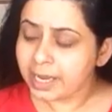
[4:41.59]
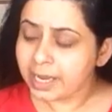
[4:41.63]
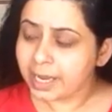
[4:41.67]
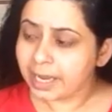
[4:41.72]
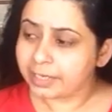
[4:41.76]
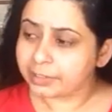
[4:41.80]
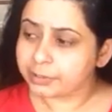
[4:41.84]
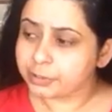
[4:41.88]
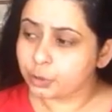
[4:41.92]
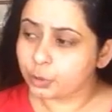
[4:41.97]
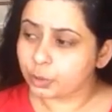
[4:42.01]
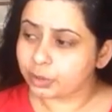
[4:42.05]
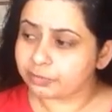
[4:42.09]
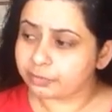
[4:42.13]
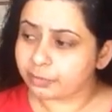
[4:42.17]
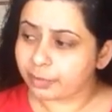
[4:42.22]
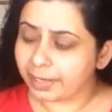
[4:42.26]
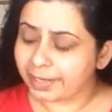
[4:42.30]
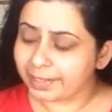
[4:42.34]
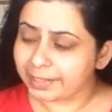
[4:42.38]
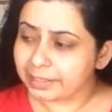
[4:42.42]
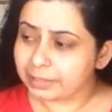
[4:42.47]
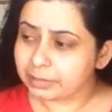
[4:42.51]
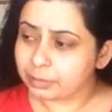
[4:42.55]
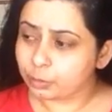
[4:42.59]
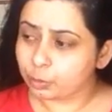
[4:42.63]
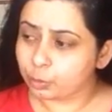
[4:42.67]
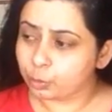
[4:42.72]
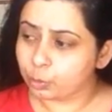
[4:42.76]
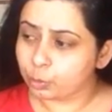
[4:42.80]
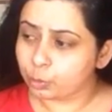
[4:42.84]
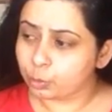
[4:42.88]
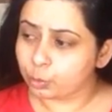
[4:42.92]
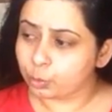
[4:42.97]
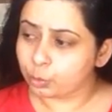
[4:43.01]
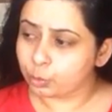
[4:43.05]
and you are trying
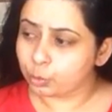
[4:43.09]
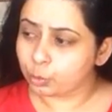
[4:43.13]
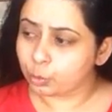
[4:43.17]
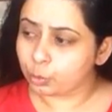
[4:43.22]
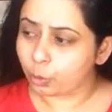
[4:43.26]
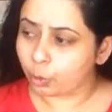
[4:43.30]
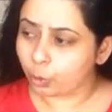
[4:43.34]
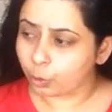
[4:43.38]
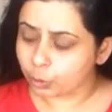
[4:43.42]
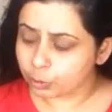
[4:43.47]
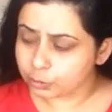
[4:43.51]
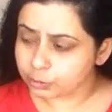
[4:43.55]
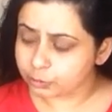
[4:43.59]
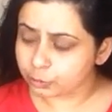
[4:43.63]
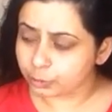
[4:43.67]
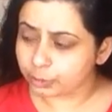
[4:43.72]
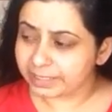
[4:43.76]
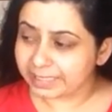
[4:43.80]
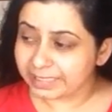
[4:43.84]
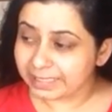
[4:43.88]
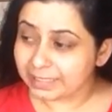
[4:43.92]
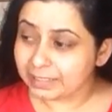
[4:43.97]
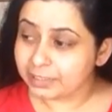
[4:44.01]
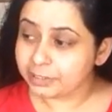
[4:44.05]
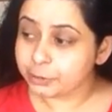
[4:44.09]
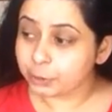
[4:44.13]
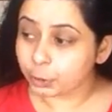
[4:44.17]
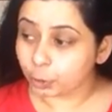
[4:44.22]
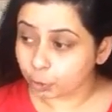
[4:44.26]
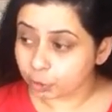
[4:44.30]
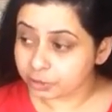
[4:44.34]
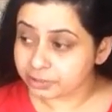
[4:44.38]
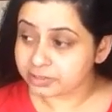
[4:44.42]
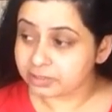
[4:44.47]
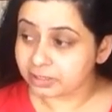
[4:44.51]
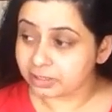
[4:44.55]
to also heal
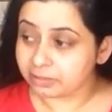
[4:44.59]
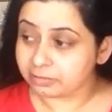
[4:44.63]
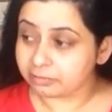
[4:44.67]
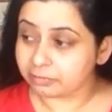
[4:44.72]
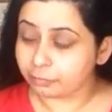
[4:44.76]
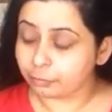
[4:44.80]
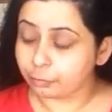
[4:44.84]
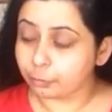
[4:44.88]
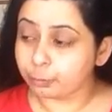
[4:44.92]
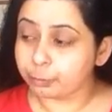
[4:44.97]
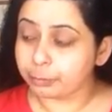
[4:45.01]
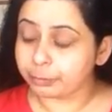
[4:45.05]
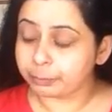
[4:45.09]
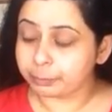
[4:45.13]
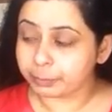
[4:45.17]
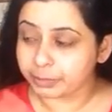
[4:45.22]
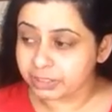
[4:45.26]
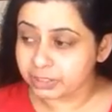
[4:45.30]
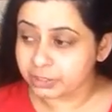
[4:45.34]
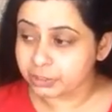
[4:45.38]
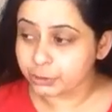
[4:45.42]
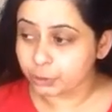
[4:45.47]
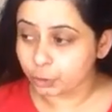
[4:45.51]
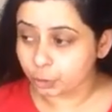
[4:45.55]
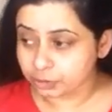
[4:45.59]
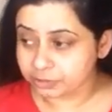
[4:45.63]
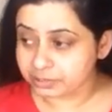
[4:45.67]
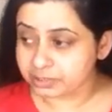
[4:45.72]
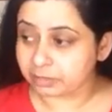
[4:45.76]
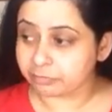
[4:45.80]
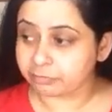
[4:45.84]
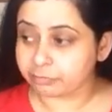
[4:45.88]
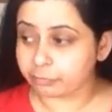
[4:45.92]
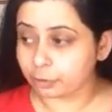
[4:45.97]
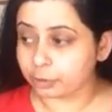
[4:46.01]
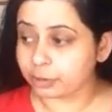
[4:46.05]
yourself, to prepare
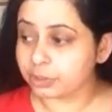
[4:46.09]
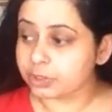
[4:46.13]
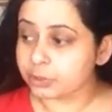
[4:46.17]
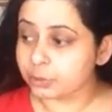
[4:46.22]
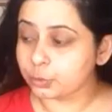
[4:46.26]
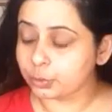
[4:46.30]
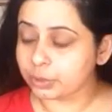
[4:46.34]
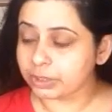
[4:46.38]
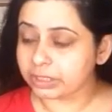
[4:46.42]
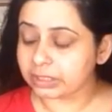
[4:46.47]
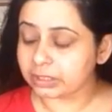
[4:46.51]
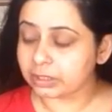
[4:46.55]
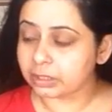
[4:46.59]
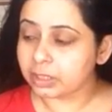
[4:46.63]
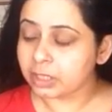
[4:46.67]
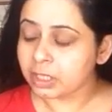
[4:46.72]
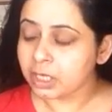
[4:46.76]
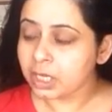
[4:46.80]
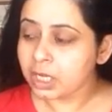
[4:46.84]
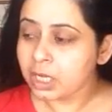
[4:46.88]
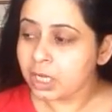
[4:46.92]
yourself for the union,